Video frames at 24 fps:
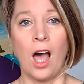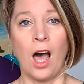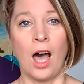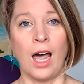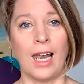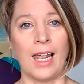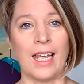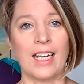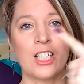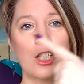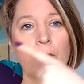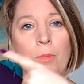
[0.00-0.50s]

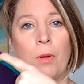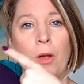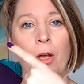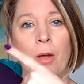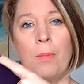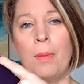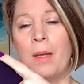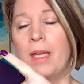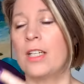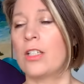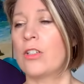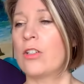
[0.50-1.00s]
I'll actually put a
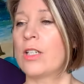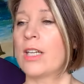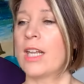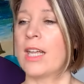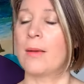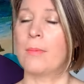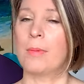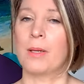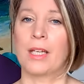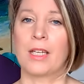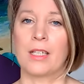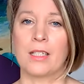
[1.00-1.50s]
picture in
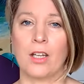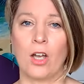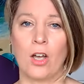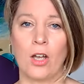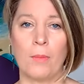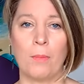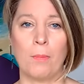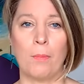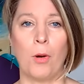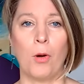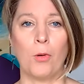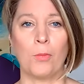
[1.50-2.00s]
here because I
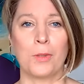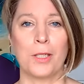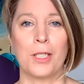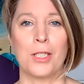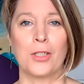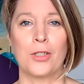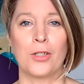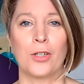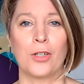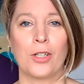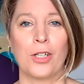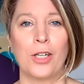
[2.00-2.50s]
popped
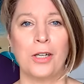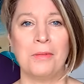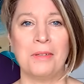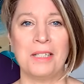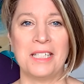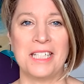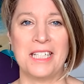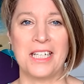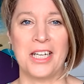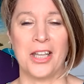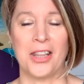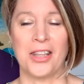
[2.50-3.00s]
in John
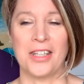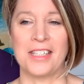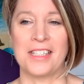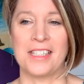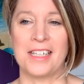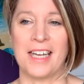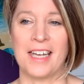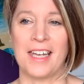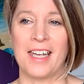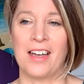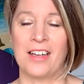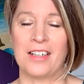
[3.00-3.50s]
Lewis the other
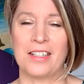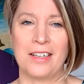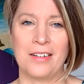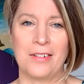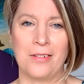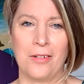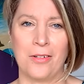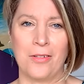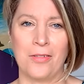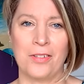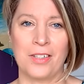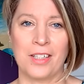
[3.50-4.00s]
day. I don't
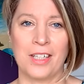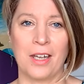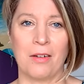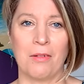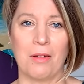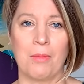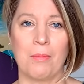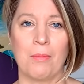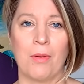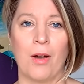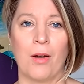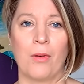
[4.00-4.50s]
often go
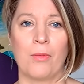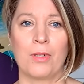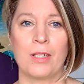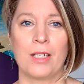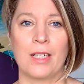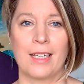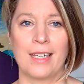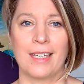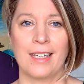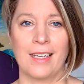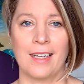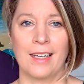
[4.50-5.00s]
in, but I was
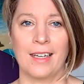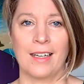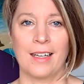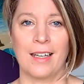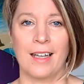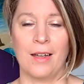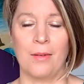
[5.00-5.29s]
looking at